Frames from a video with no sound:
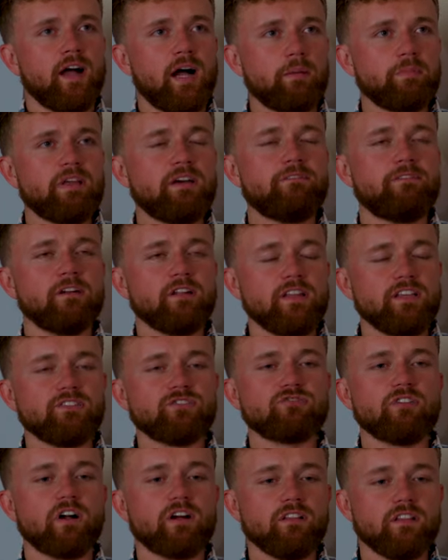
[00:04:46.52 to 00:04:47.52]
I'm definitely
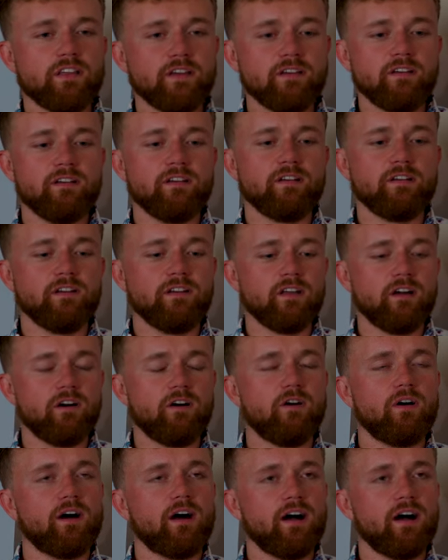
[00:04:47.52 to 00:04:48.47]
struggling, you know.